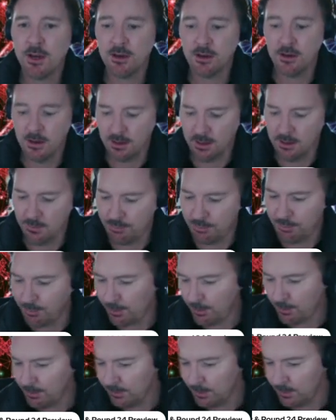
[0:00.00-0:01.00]
and he
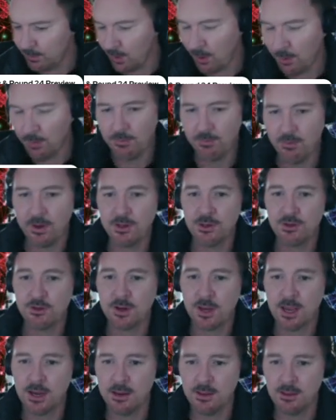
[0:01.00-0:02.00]
probably won't feature
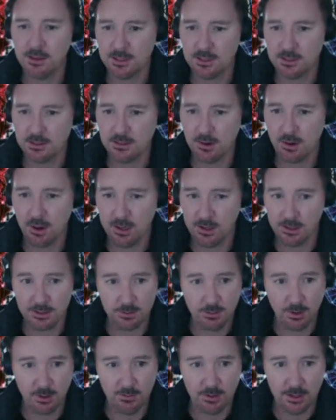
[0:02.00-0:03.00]
again in this side
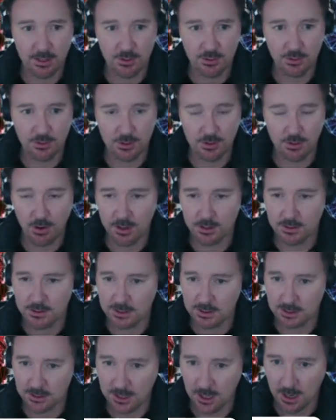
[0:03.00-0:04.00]
unless we have an injury
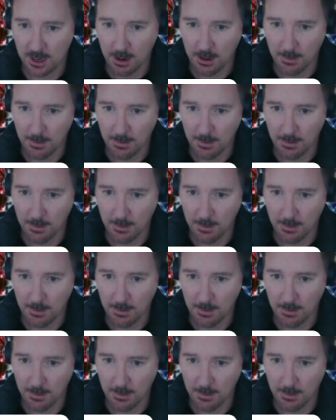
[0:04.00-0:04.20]
crisis.